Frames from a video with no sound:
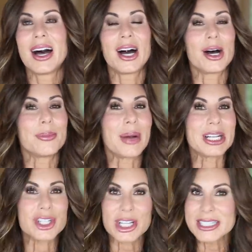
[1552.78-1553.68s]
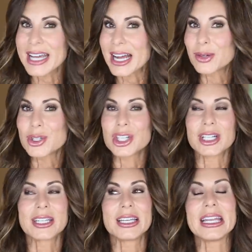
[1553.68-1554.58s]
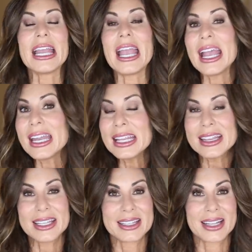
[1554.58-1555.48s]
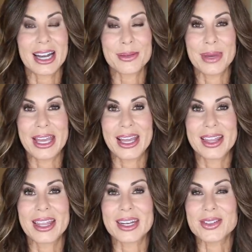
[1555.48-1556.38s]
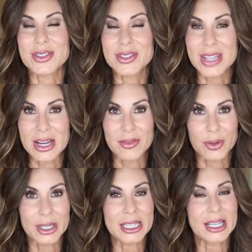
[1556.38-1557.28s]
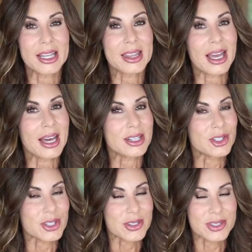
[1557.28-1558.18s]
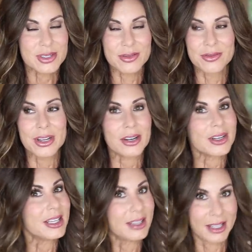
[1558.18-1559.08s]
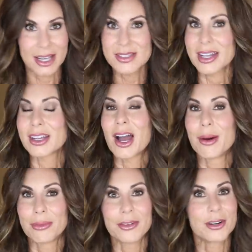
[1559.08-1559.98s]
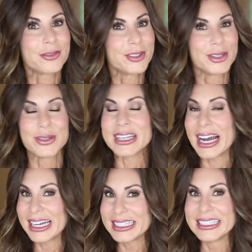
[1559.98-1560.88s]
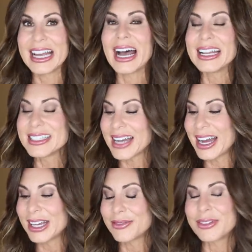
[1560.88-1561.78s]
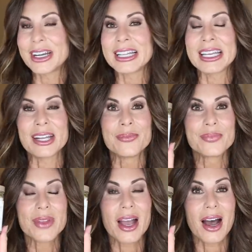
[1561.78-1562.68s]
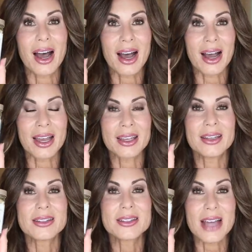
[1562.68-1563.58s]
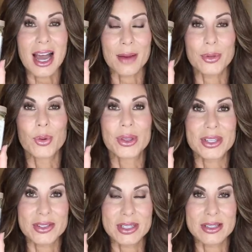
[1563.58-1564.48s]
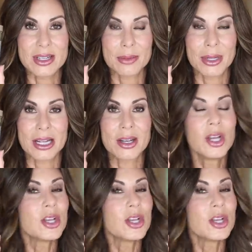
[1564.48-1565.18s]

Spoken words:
my chicken taco chili, anything that I make that is savory like that and just very, like I said, comfort food, not diet friendly, I top with this seasoning blend.